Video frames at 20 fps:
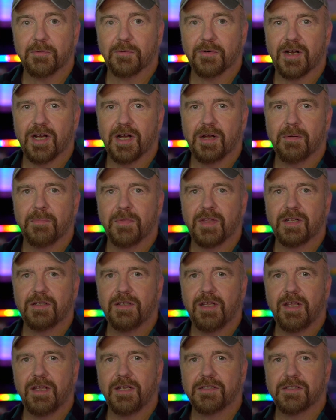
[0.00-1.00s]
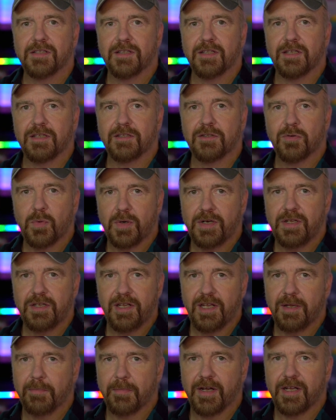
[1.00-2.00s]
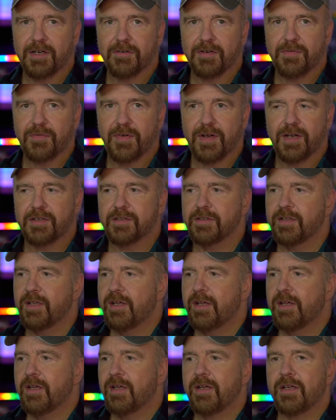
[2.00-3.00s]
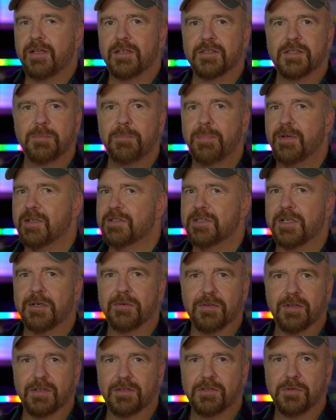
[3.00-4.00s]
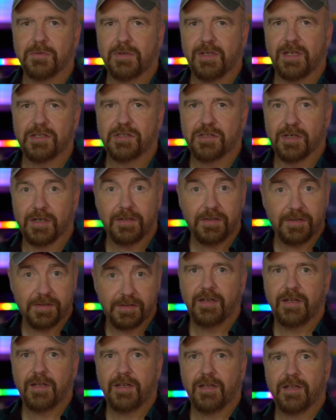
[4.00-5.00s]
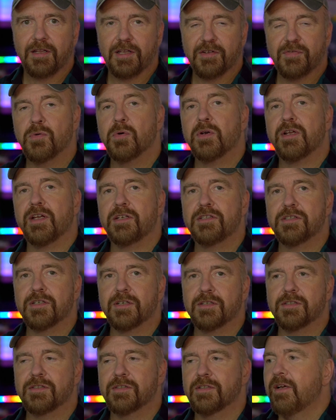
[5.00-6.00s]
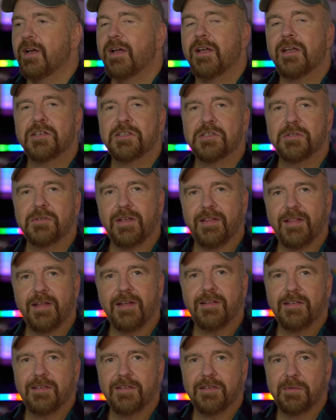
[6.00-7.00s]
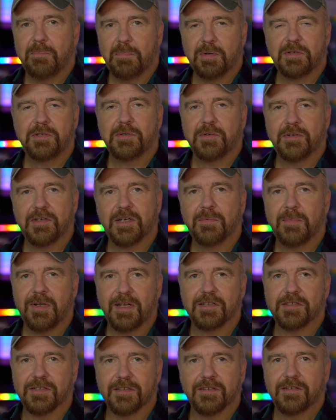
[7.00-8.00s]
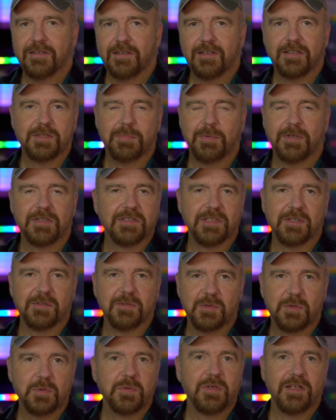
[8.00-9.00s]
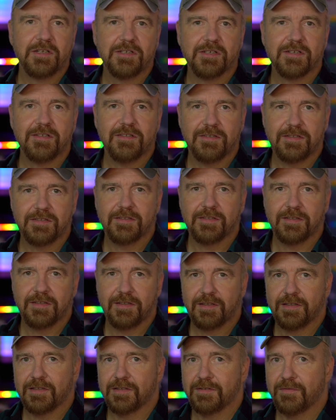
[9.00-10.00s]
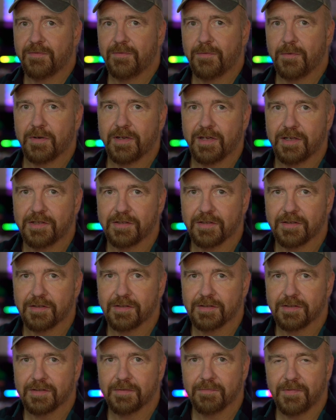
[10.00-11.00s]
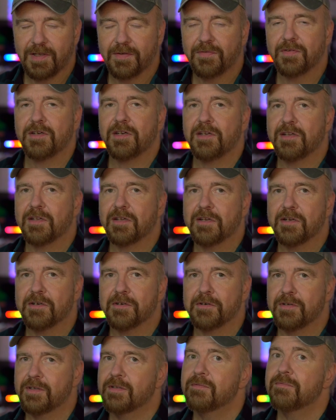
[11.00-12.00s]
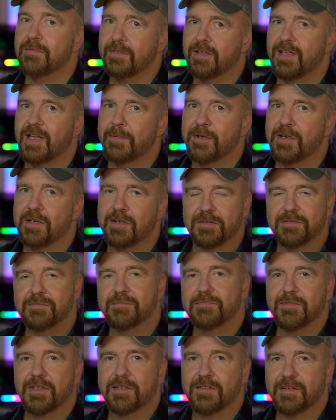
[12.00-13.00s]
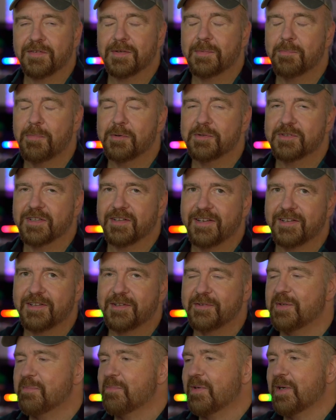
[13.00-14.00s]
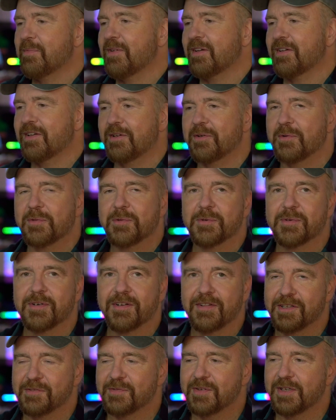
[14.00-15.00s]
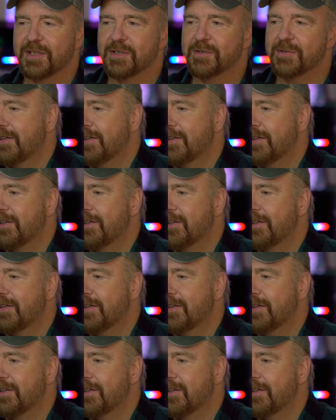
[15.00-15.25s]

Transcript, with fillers: ROM that takes the 20K binary file and spits out the 2K chunks and the 4K chunks. I could show you that, but you can imagine. It spits out 2K chunks and 4K chunks. If you need the code, let me know. I'll post a link to it, but I'm not going to go through it in this video.